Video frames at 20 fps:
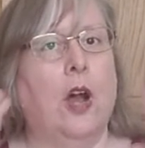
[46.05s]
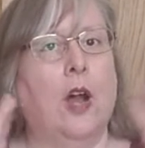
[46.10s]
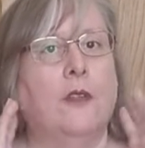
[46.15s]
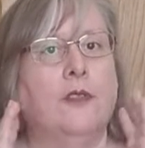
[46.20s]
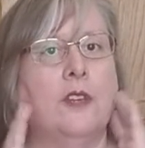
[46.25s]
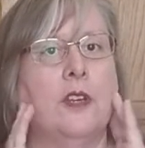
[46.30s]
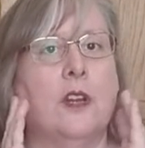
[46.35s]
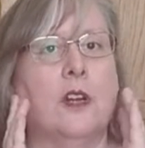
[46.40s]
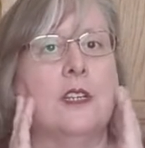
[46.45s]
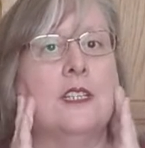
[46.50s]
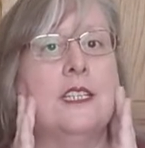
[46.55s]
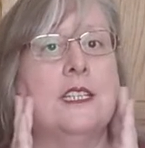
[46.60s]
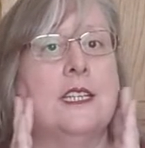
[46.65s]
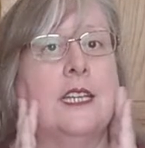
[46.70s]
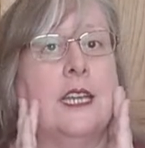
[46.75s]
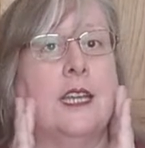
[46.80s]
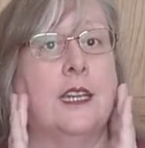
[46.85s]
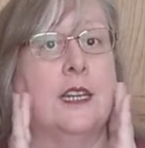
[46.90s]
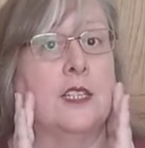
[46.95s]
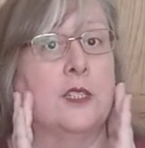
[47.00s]
often our
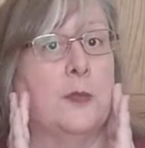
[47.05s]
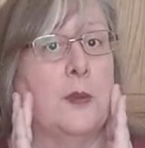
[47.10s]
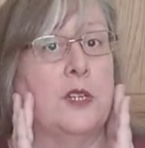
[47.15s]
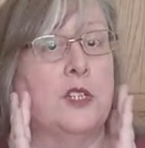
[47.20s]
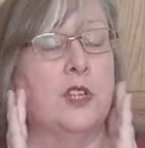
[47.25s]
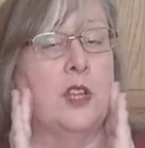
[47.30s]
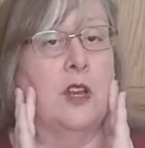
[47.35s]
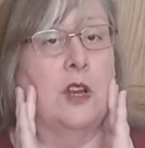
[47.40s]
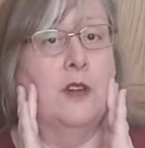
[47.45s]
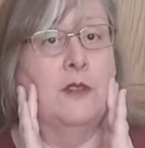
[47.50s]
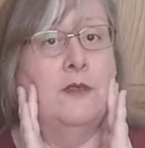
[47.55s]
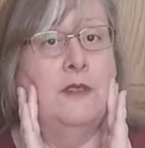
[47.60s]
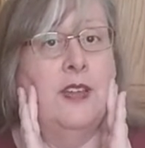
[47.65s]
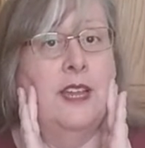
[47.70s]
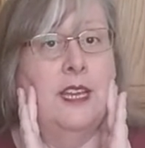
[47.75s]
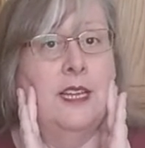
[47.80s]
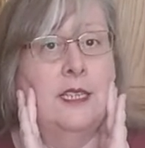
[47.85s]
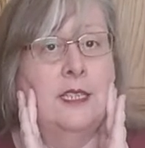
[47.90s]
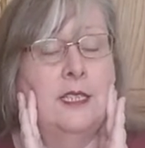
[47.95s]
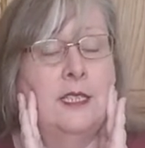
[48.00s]
skin, especially on our
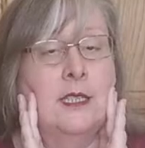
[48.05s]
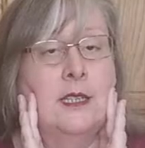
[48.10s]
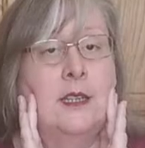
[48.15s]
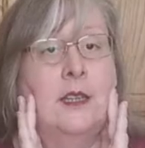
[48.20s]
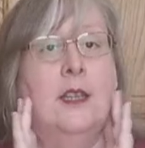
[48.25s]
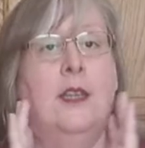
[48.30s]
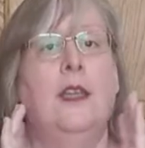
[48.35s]
face,